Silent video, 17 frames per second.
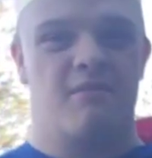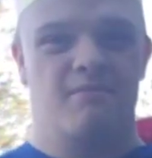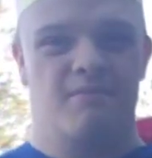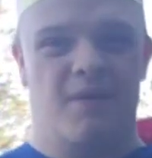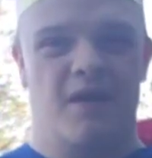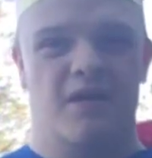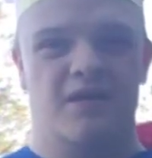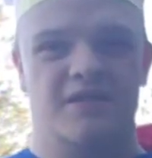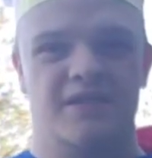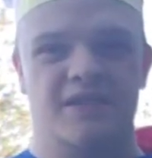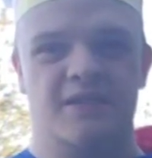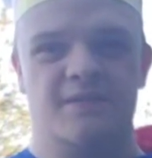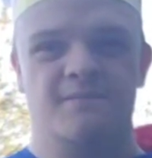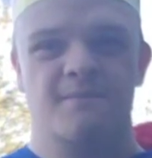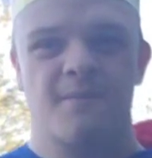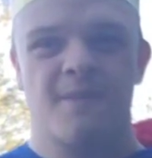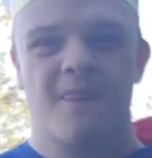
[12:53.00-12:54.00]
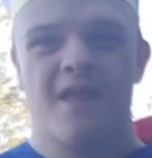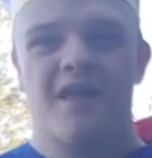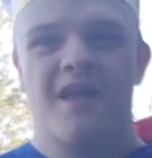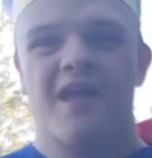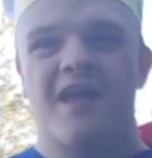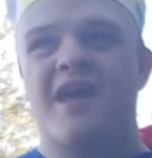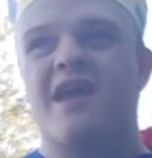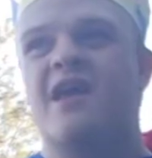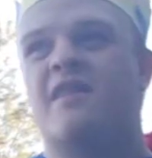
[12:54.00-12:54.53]
a boss.
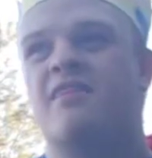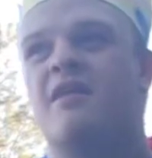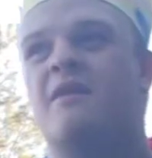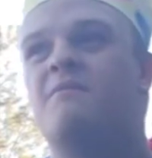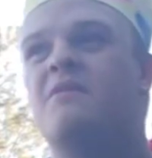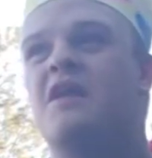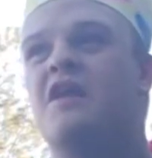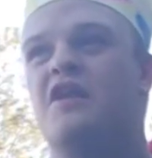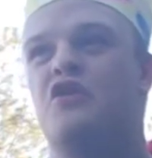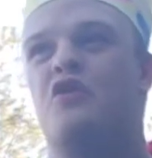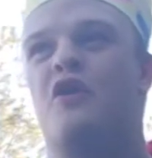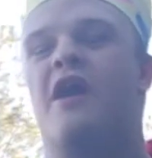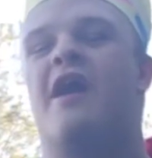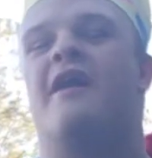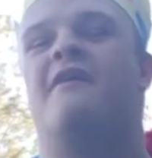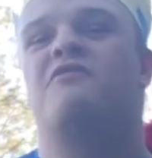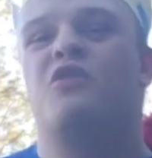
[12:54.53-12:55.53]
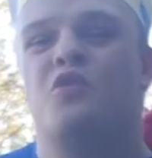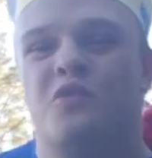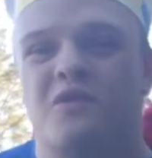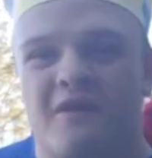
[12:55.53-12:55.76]
It's something you have to